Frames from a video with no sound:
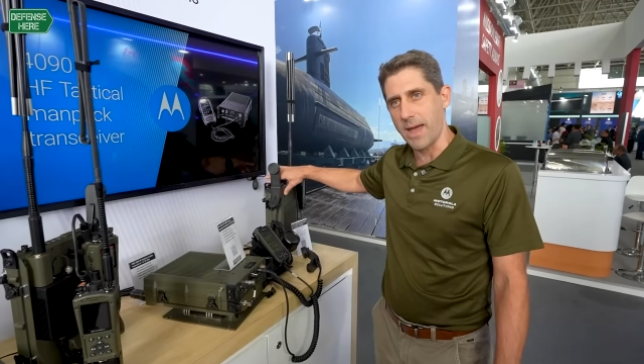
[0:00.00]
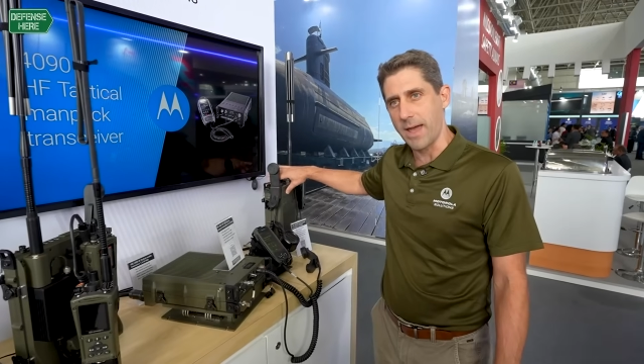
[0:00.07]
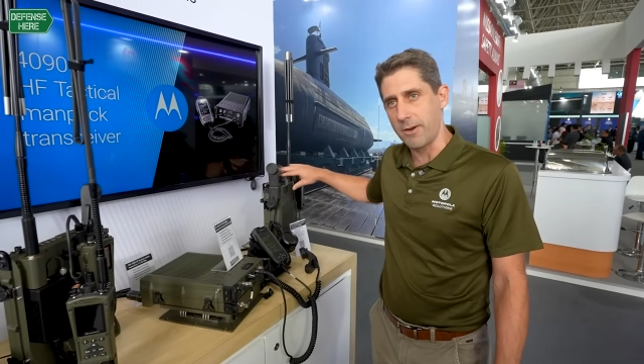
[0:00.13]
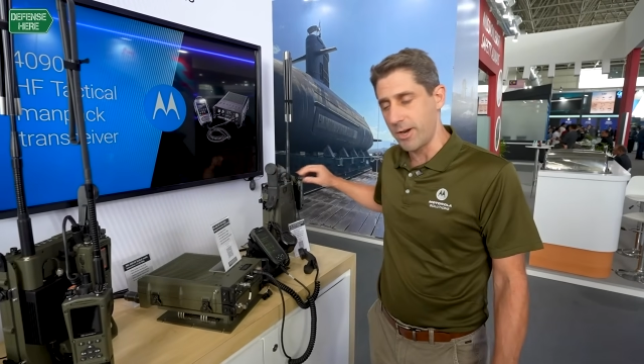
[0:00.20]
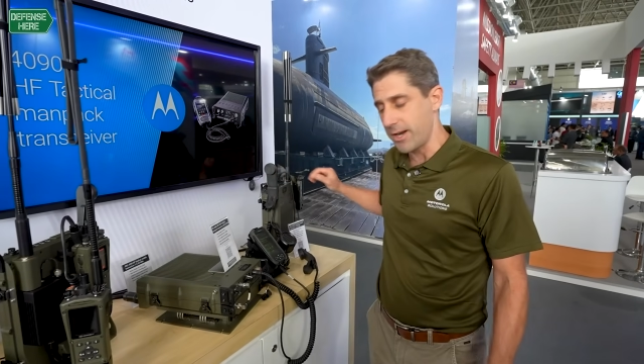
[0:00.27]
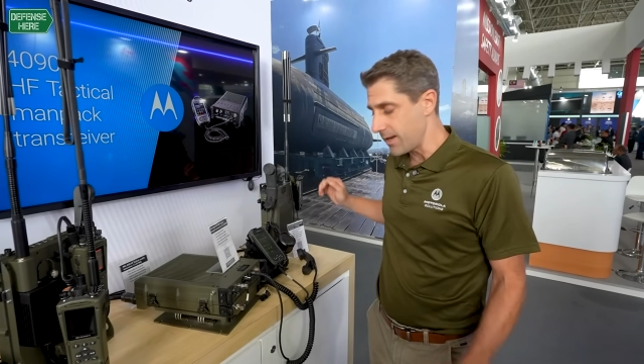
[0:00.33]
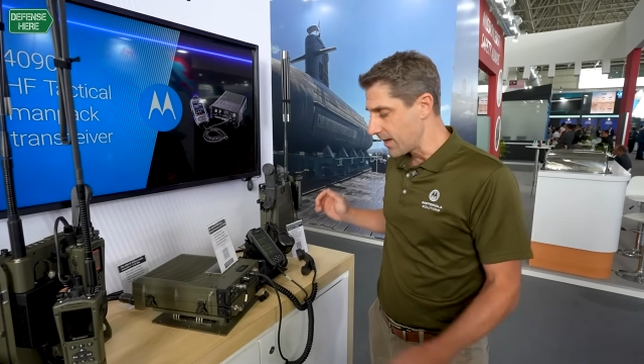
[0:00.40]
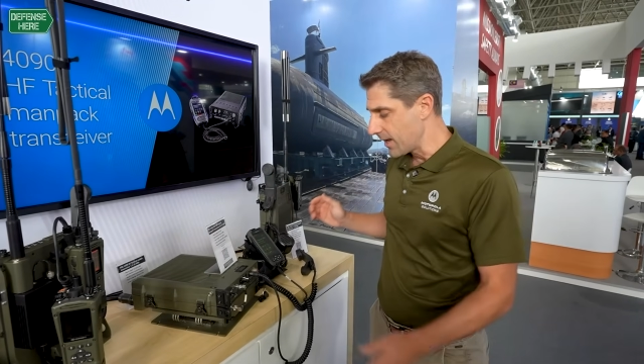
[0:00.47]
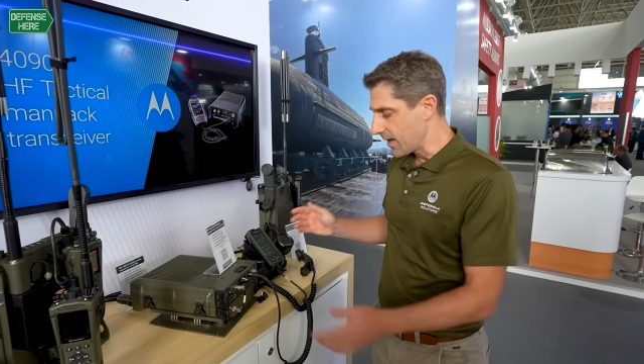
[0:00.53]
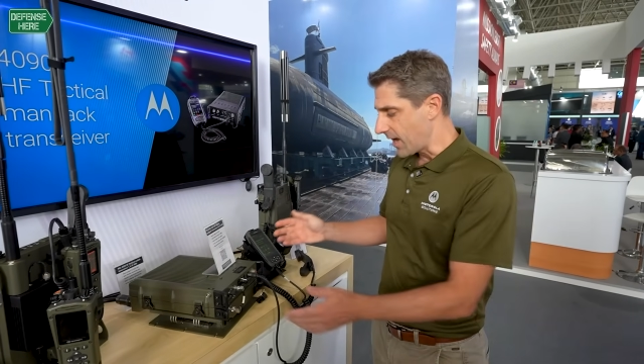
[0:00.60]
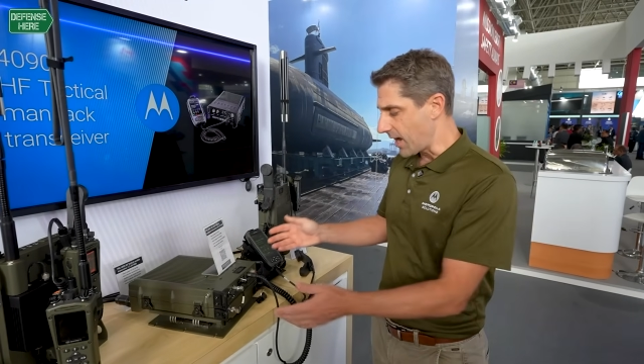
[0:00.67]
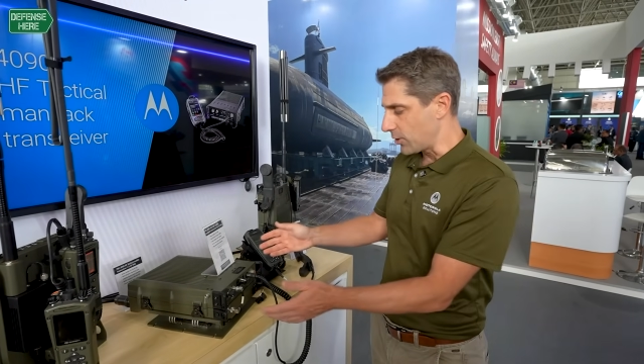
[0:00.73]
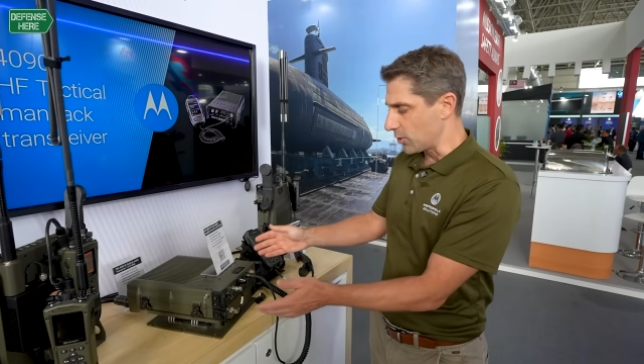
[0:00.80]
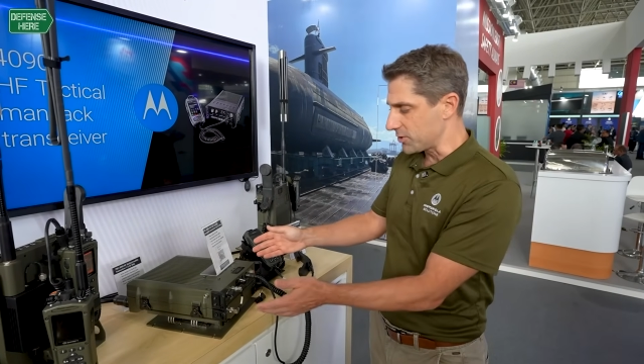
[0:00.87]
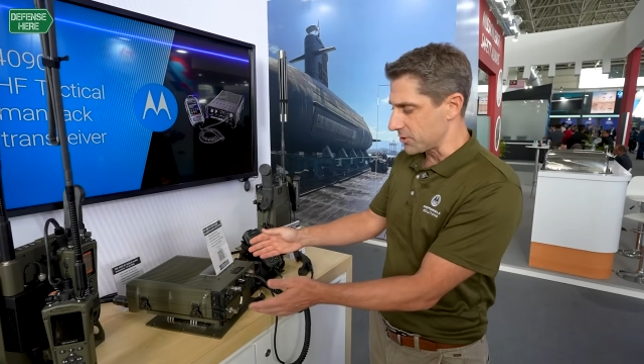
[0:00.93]
battery
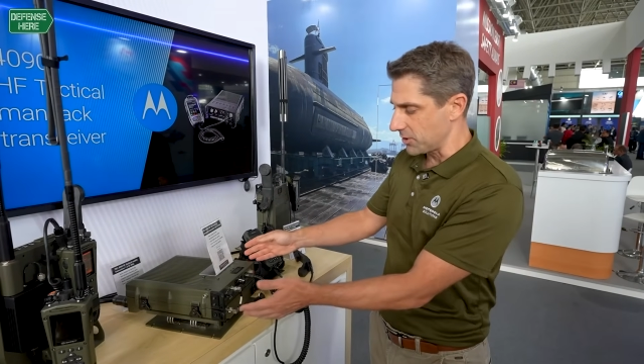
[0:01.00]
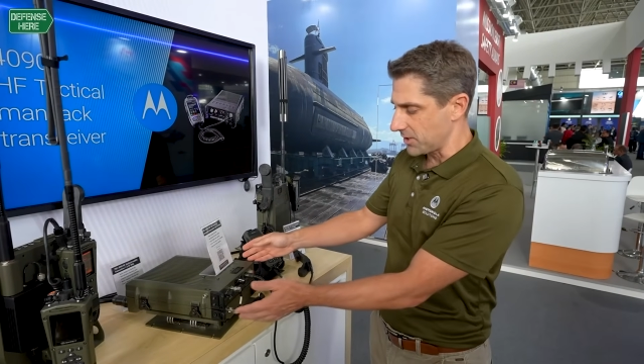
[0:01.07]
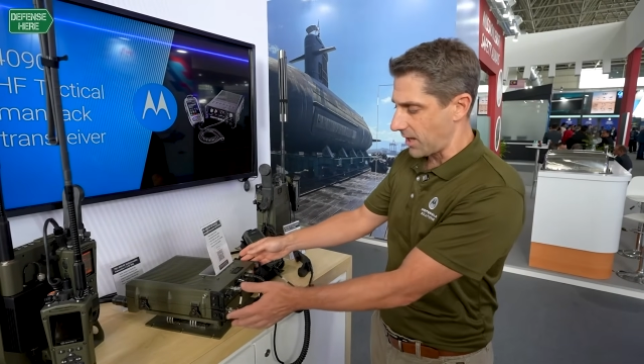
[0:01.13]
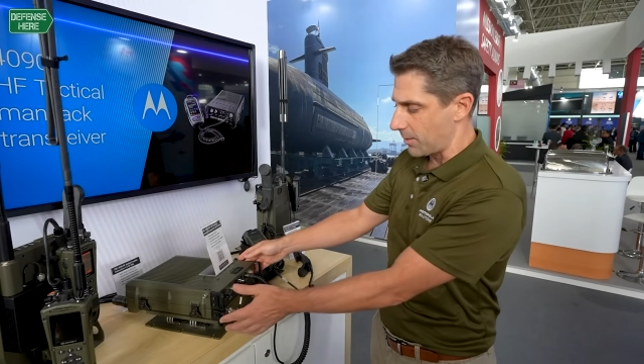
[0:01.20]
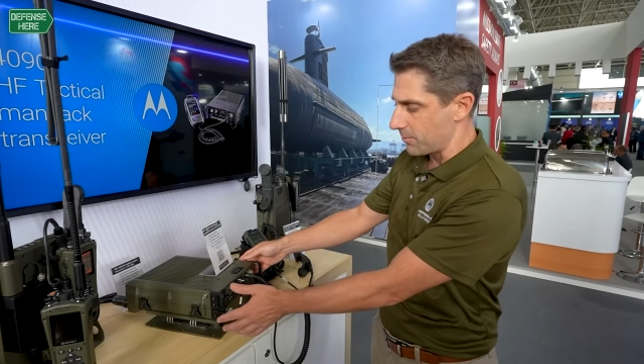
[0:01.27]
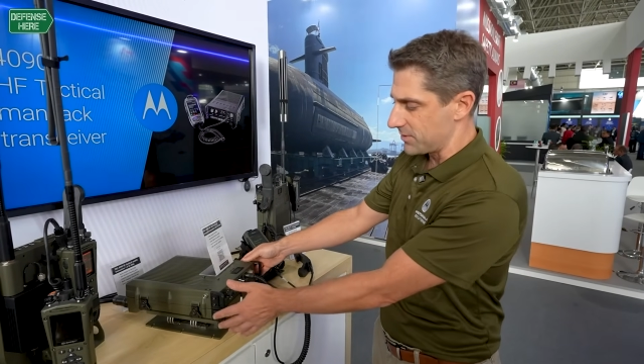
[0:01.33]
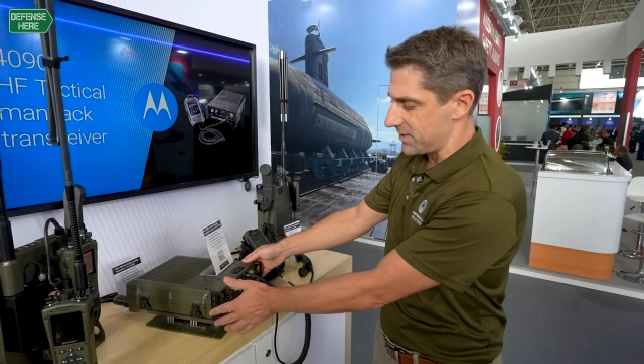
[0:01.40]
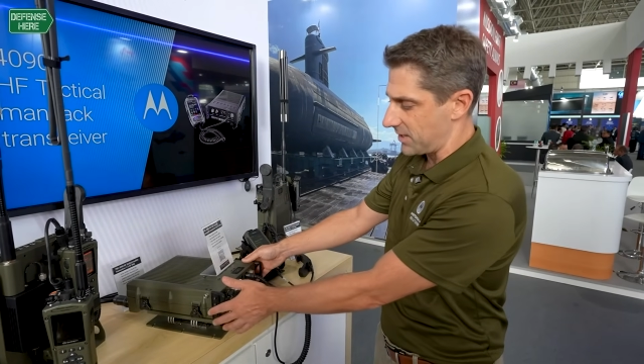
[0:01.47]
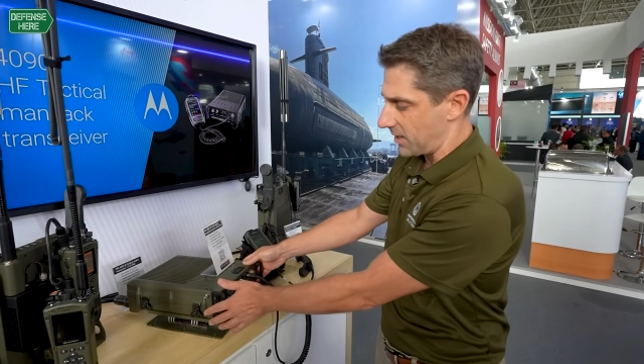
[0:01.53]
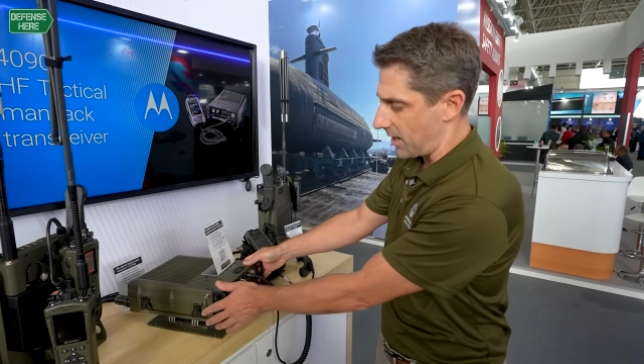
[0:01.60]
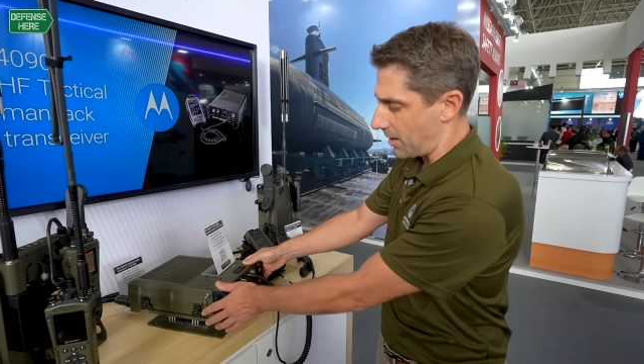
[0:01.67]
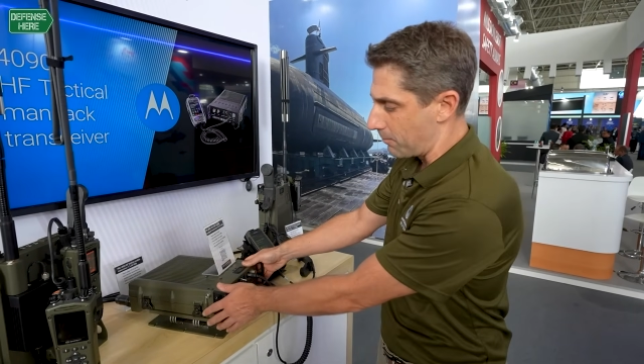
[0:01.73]
and also comes in